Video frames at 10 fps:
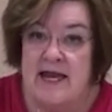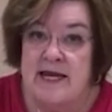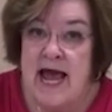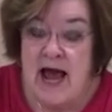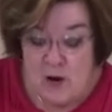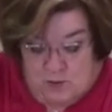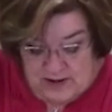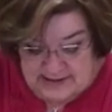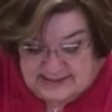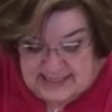And now
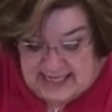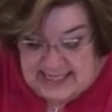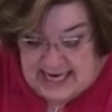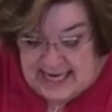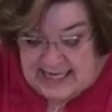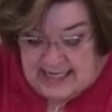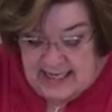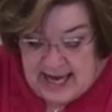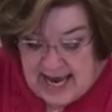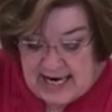once they get
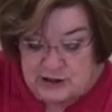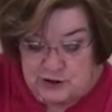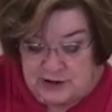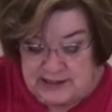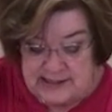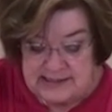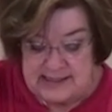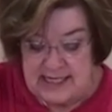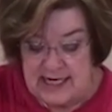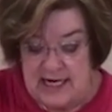it, as you can
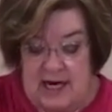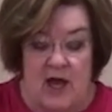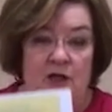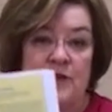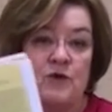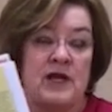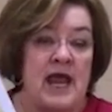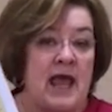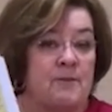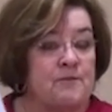see, you
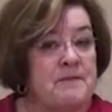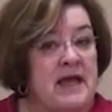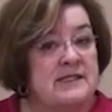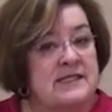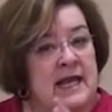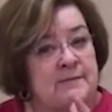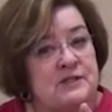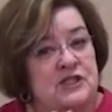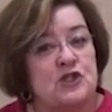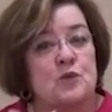can set
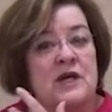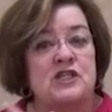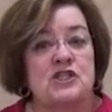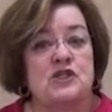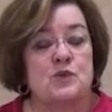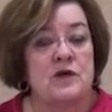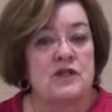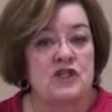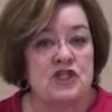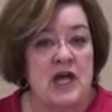up situations
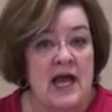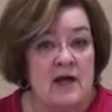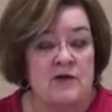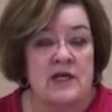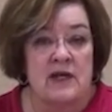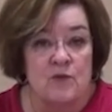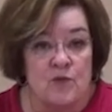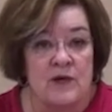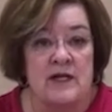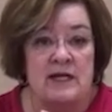where the child
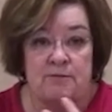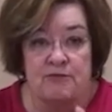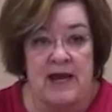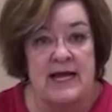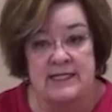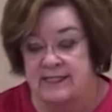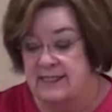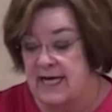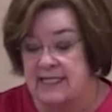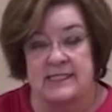can really
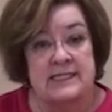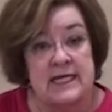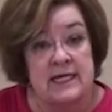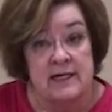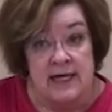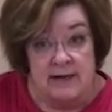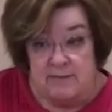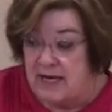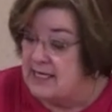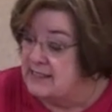practice that skill
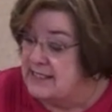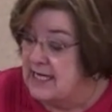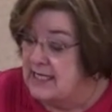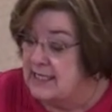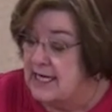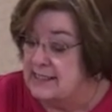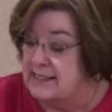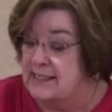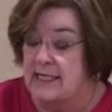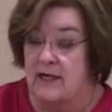and maintain
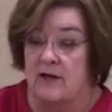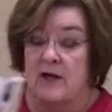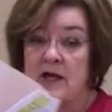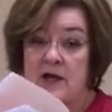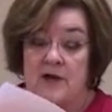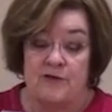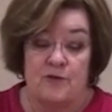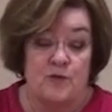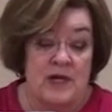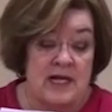that skill.
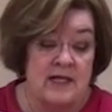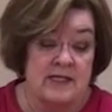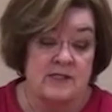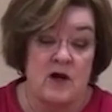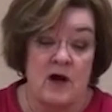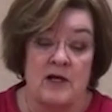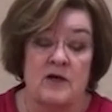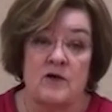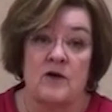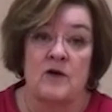So reading this
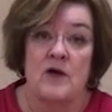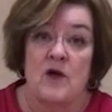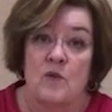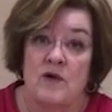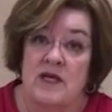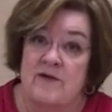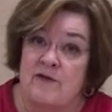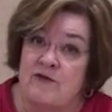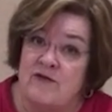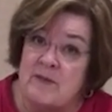article will
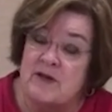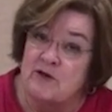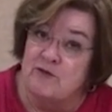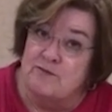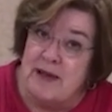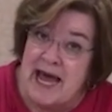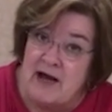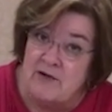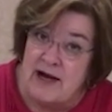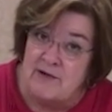give you some of those
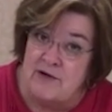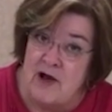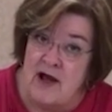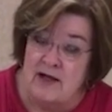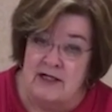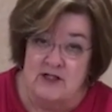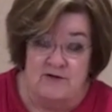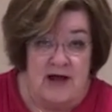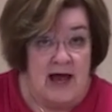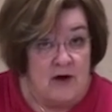background
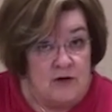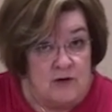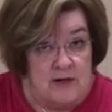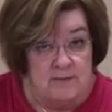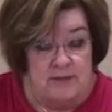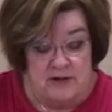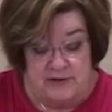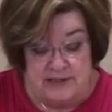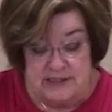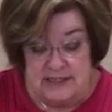knowledge of how you can
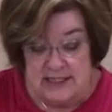build the